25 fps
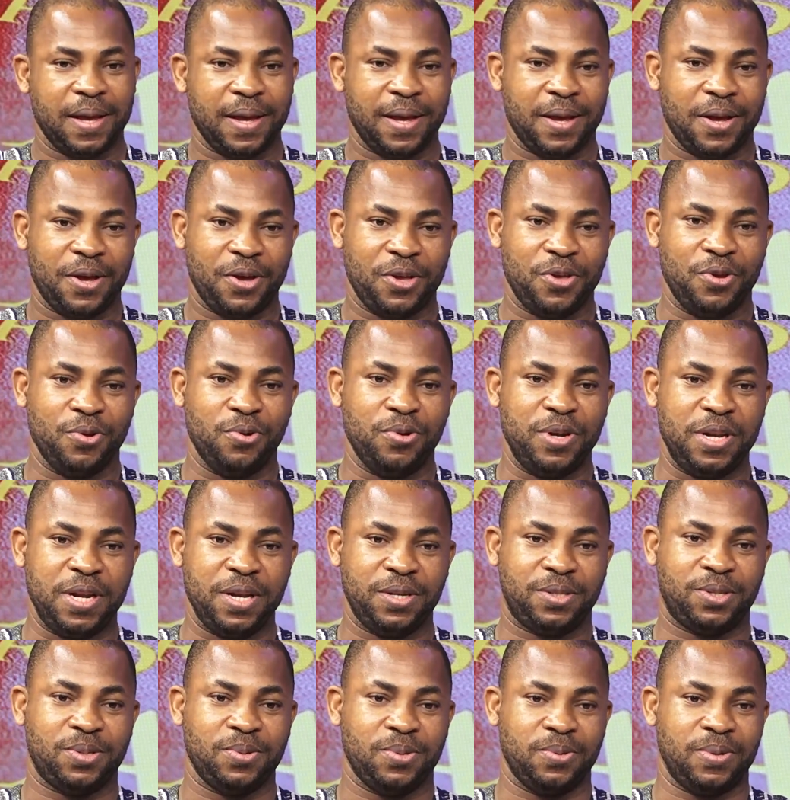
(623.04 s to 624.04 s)
You need
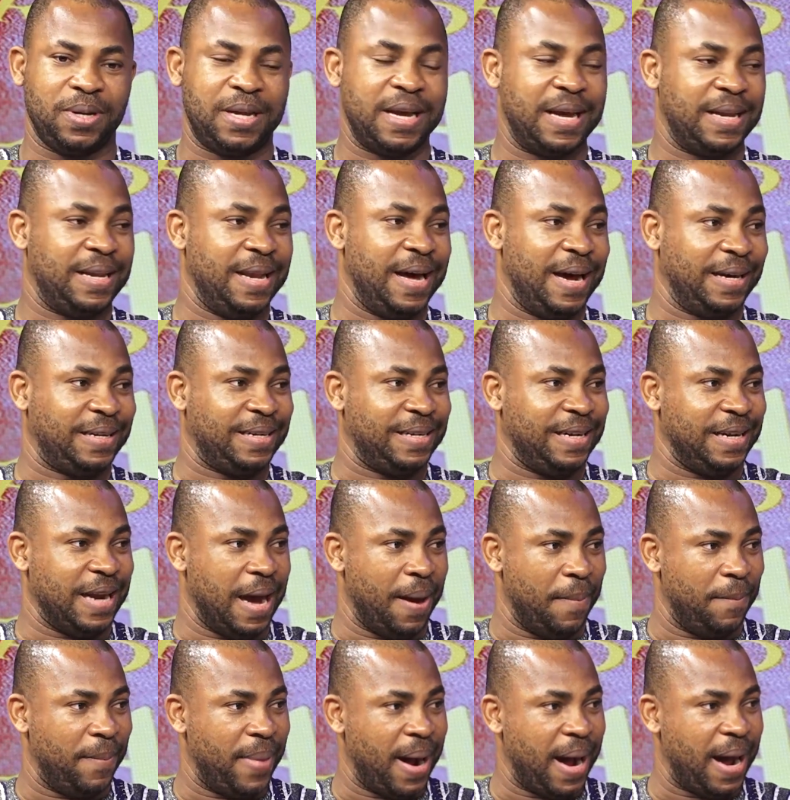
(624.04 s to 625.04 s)
to get that
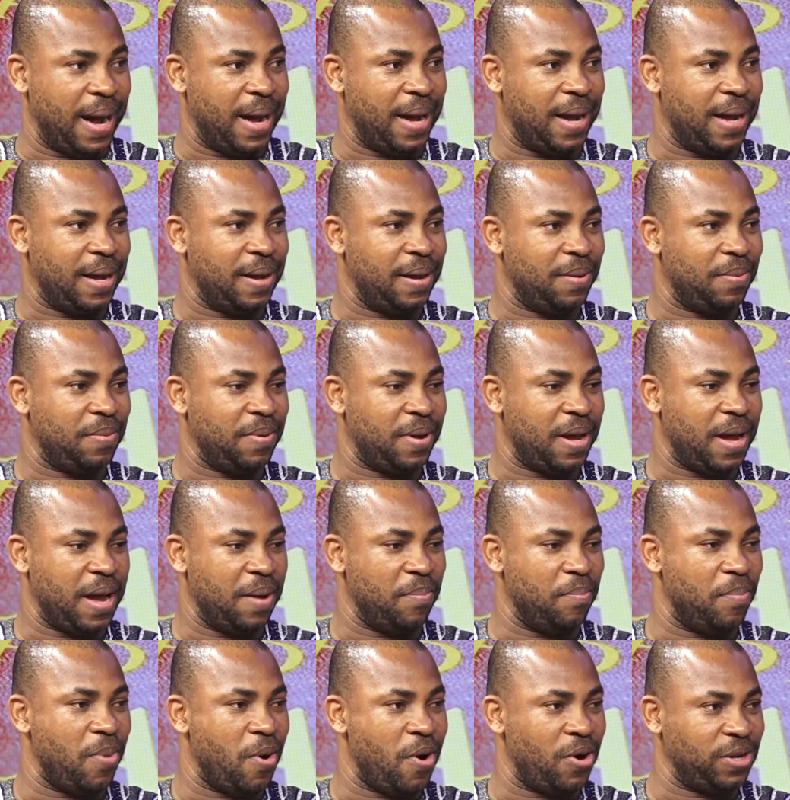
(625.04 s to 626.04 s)
number
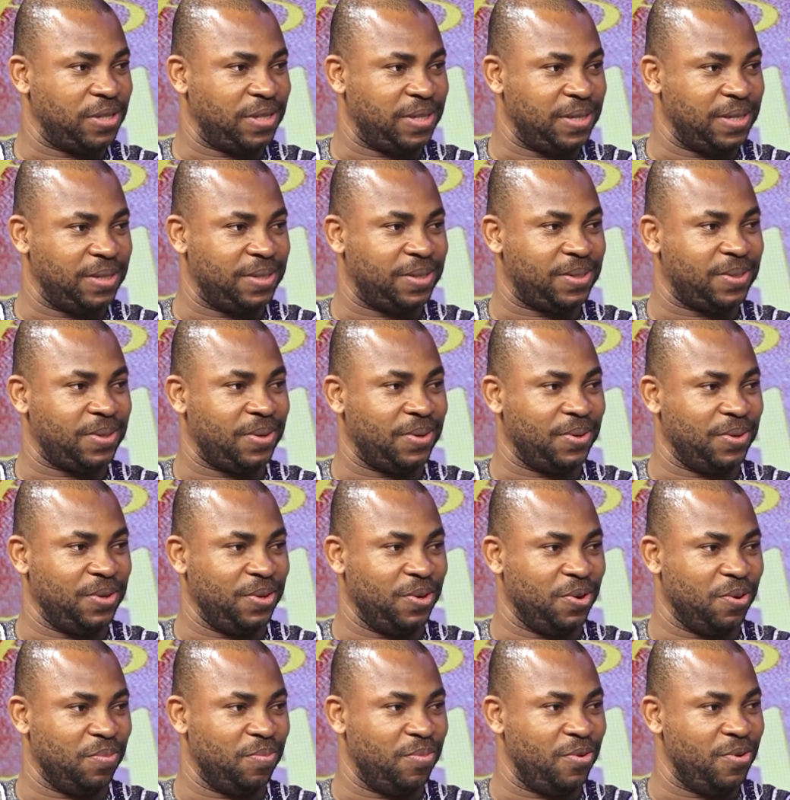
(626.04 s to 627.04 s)
emboss it on
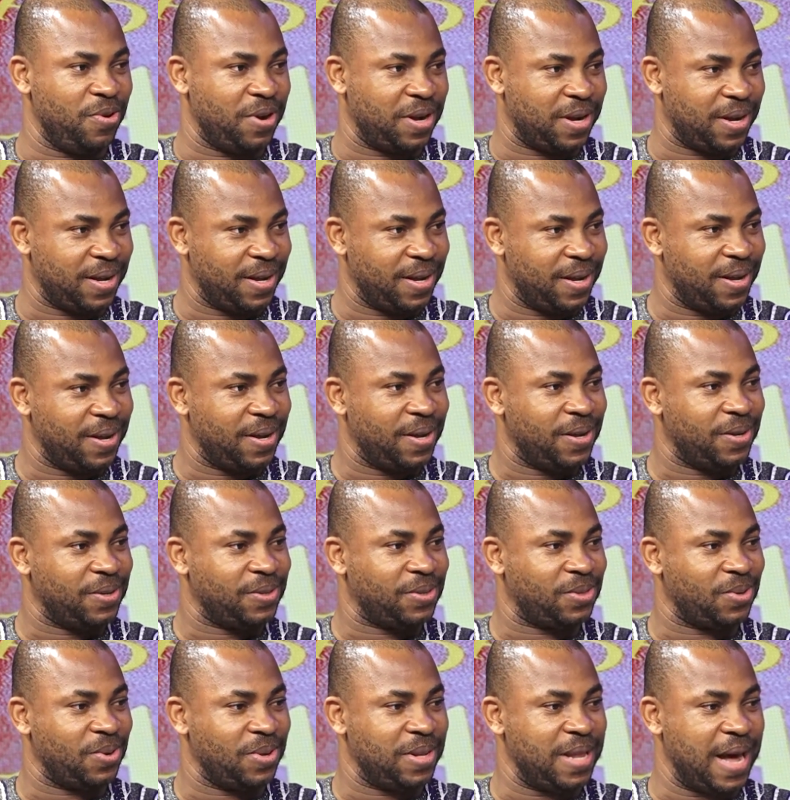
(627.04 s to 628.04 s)
your book,
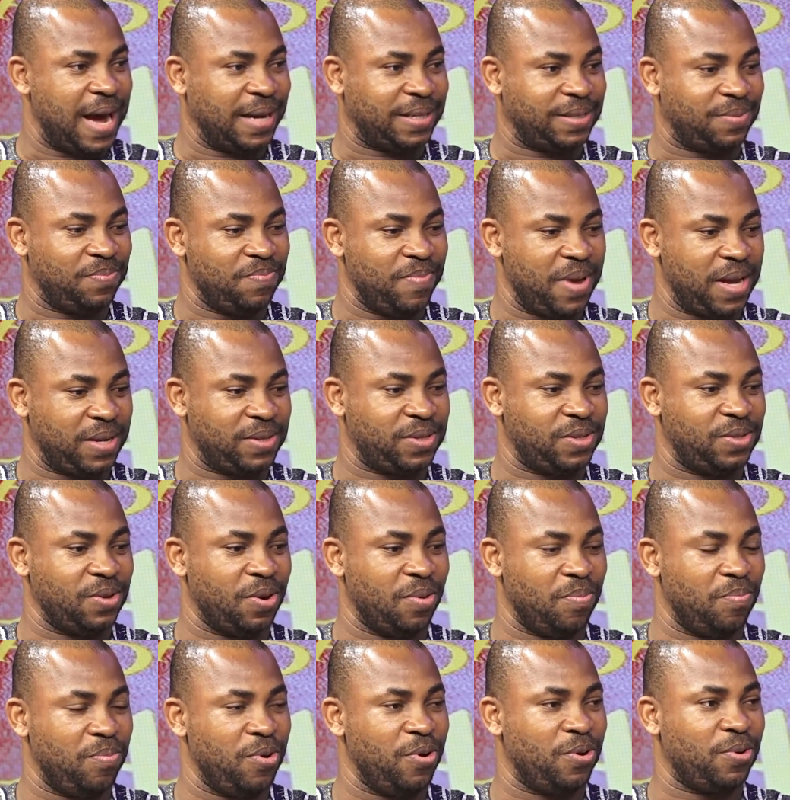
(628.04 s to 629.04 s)
so that makes your
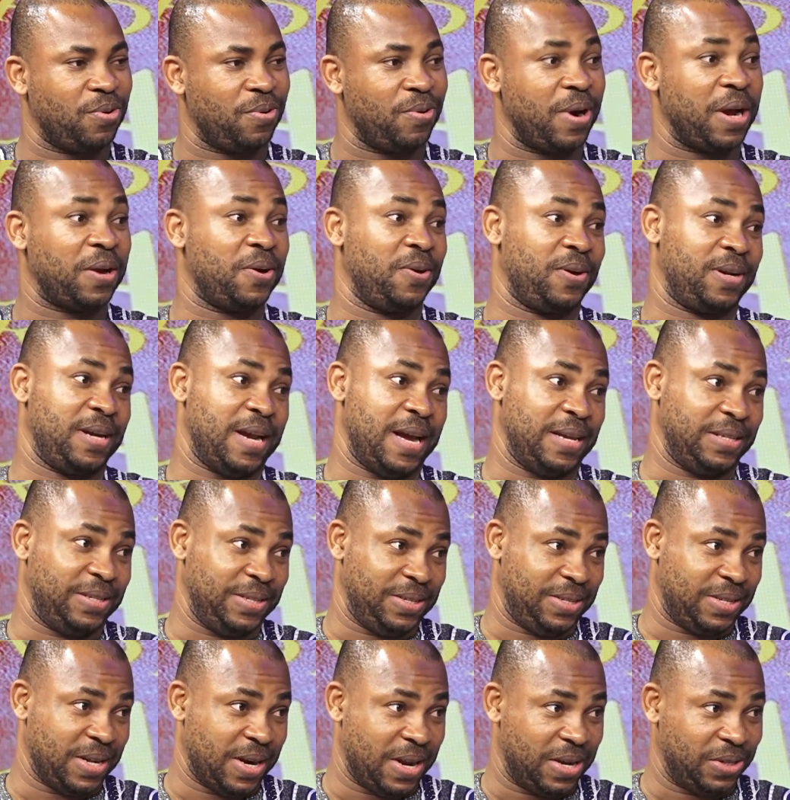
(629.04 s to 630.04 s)
book recognized
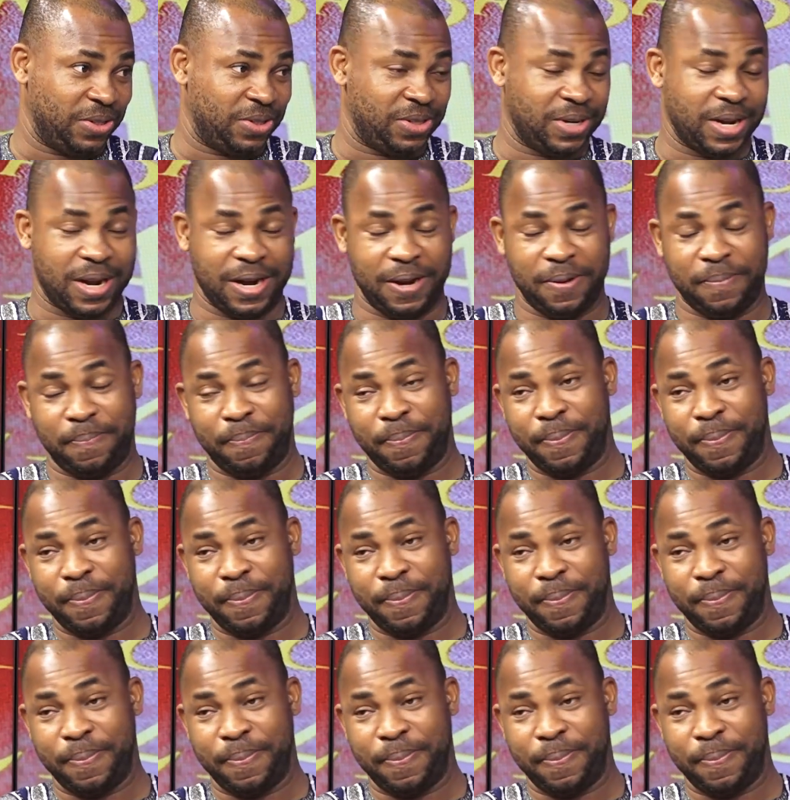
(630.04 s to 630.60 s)
internationally.